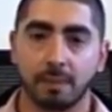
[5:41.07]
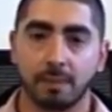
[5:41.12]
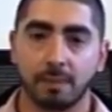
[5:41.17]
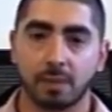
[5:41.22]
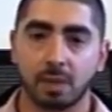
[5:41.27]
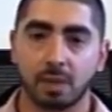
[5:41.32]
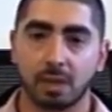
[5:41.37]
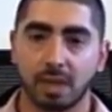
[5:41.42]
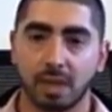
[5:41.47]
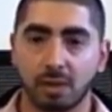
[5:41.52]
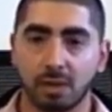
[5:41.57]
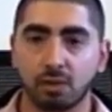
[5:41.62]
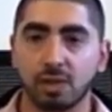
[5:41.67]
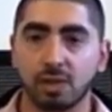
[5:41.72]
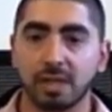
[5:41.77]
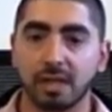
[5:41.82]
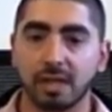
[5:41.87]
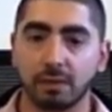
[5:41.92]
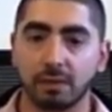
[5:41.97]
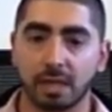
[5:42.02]
So the entry
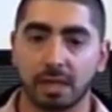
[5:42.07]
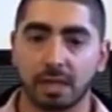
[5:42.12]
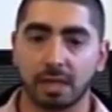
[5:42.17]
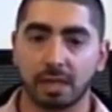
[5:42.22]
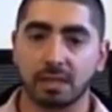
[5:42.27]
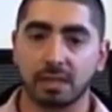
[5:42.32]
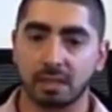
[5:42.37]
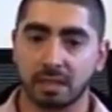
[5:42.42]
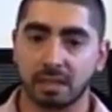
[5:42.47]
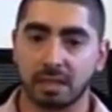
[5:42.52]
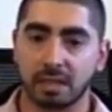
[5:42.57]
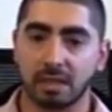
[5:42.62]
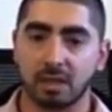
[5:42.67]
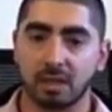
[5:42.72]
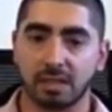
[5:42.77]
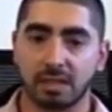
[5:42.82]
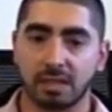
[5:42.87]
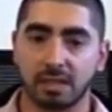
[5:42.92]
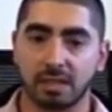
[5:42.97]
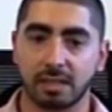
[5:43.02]
level, I guess, in a
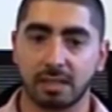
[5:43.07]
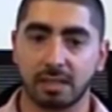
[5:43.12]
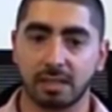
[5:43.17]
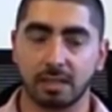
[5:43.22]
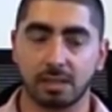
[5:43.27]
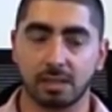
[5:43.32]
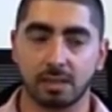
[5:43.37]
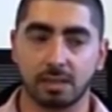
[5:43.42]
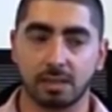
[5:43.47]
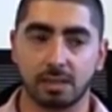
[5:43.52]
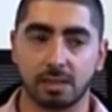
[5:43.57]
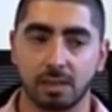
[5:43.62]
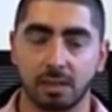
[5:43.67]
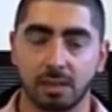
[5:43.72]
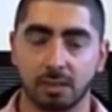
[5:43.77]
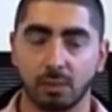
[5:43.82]
satellite city is,